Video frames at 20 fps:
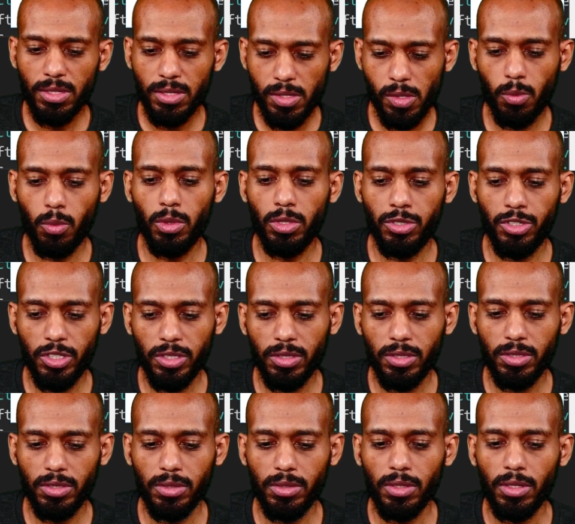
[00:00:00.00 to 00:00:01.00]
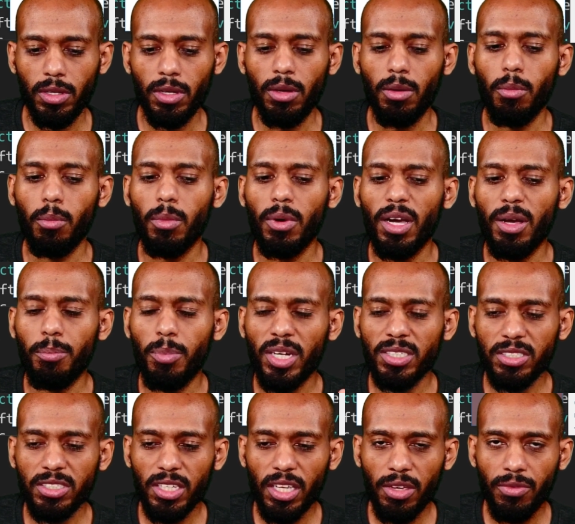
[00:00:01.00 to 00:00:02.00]
is a widget. But
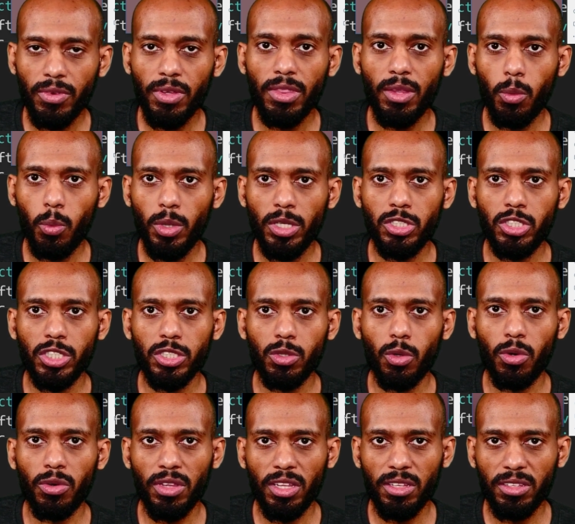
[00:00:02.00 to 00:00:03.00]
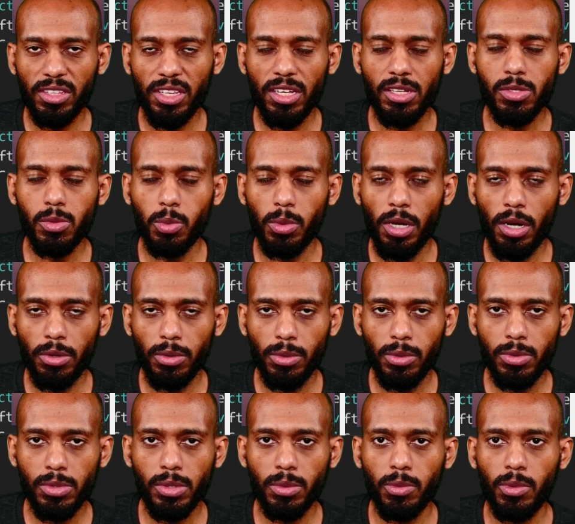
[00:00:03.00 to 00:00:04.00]
even the widget or the text we are
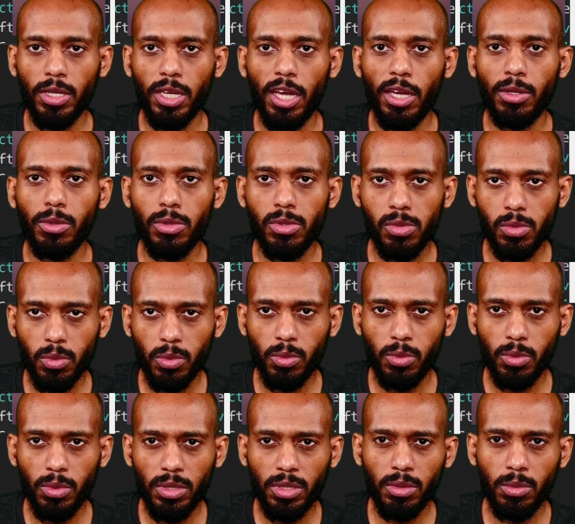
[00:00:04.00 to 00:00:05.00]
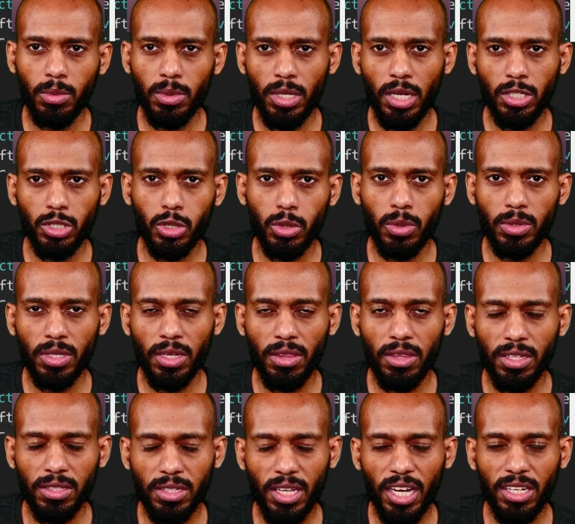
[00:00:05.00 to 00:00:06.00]
using, we can use when I showed in the
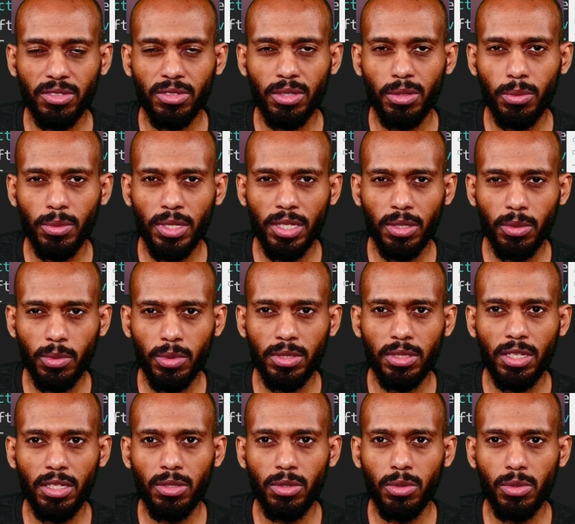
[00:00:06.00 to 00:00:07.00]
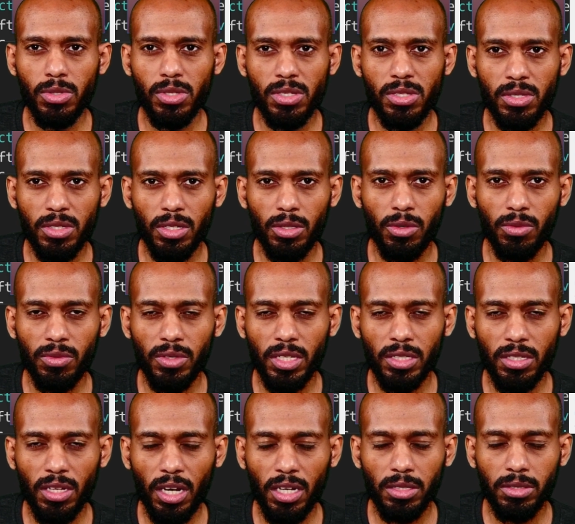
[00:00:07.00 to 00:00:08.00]
title, we did use, instead of the
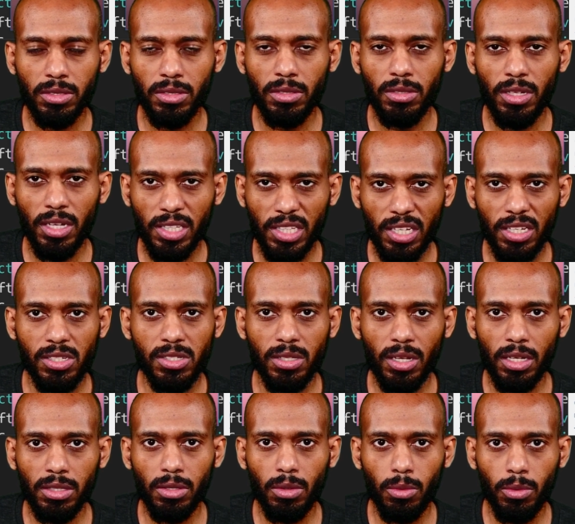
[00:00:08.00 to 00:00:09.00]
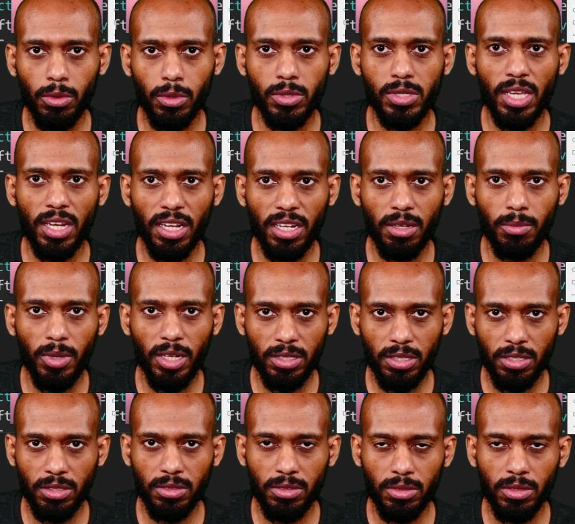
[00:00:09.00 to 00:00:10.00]
title, a text title, we use an animated.
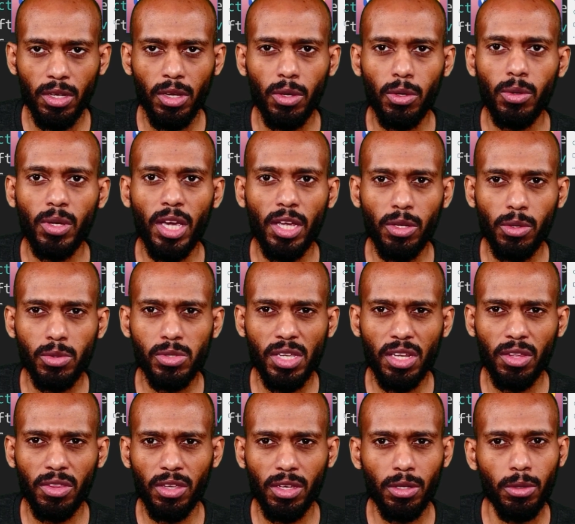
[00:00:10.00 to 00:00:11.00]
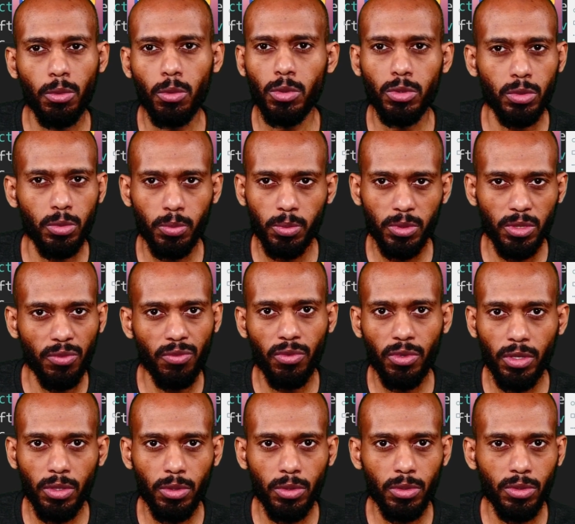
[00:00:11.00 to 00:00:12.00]
You can use anything. You want to put a
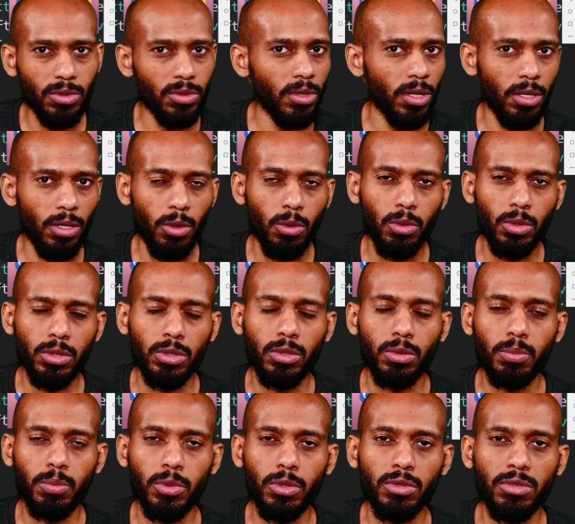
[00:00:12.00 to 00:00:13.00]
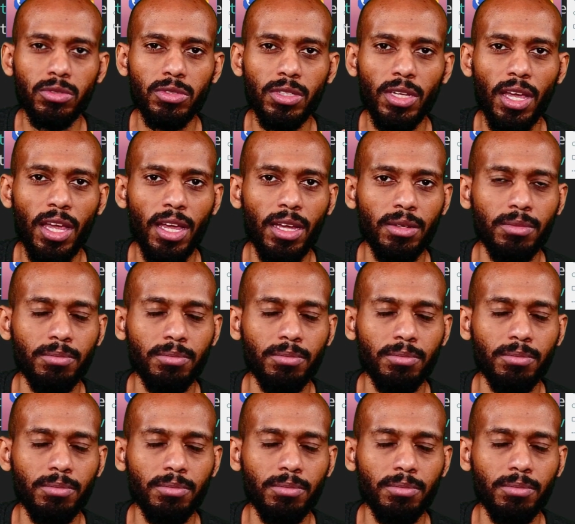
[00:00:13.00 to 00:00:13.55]
video, you want to put a